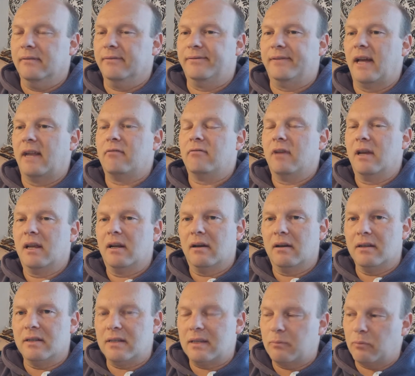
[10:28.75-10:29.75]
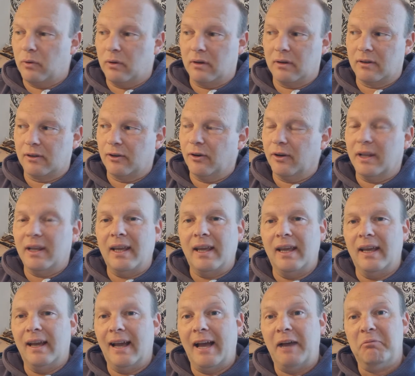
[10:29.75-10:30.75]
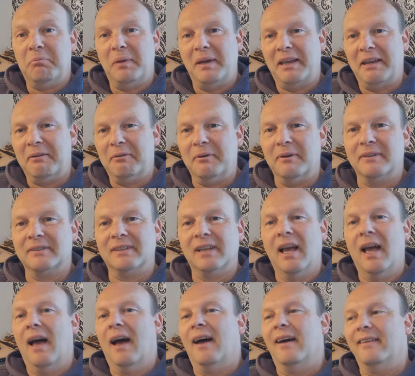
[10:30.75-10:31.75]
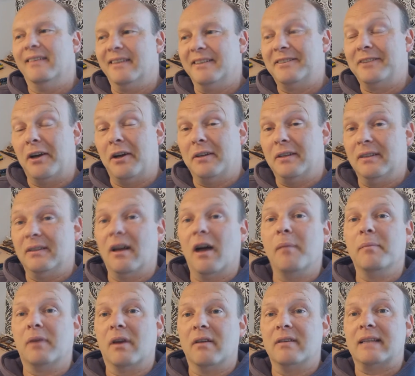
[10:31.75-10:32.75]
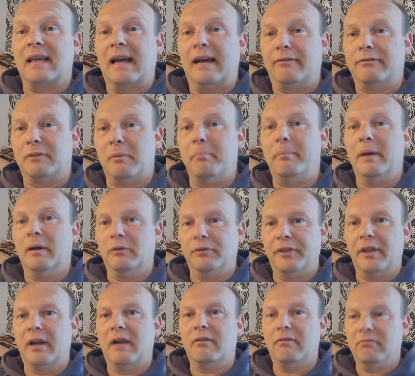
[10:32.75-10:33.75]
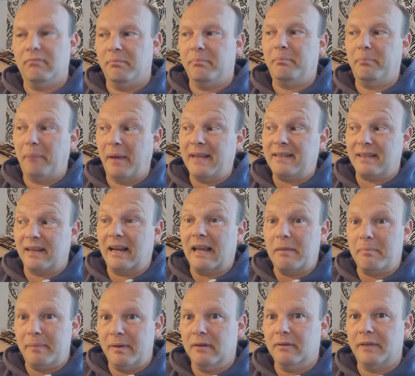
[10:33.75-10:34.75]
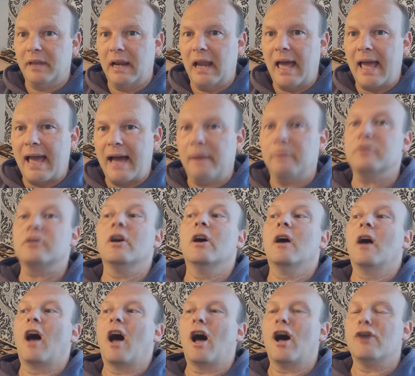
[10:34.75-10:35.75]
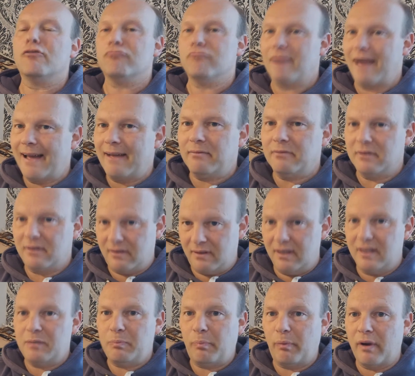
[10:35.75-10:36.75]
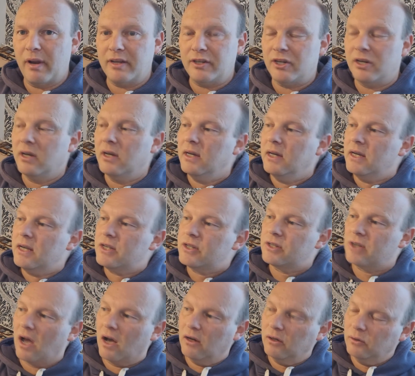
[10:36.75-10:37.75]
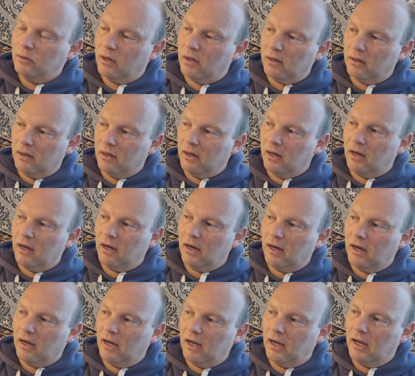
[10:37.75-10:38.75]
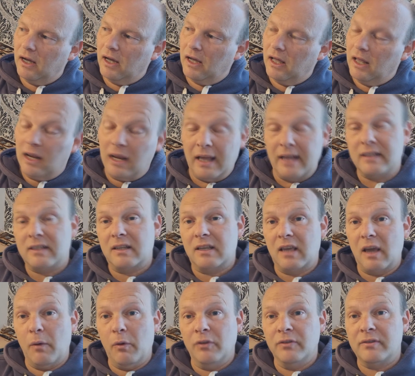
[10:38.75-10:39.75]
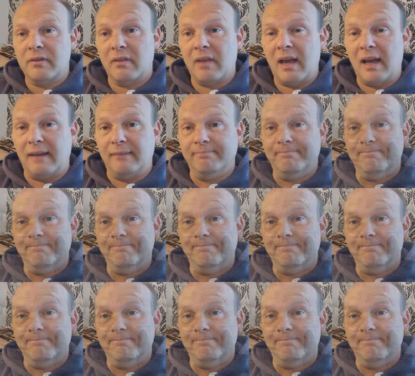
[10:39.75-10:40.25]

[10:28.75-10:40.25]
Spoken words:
Then realised when I got it here how big it was, and decided that I'm going to have to basically build the layout around this bridge. So let's go on to that.